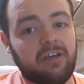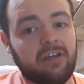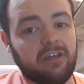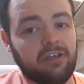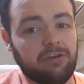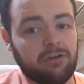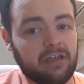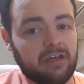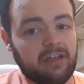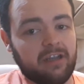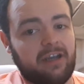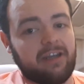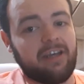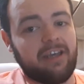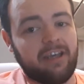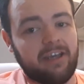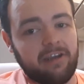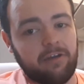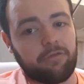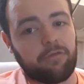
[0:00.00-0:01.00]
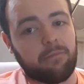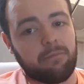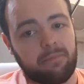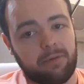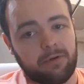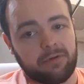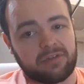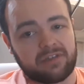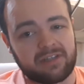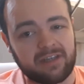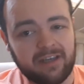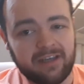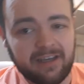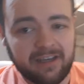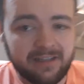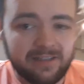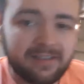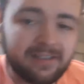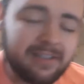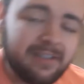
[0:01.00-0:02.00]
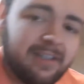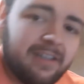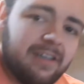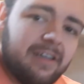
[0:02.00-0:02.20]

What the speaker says: you can kind of hit it from both sides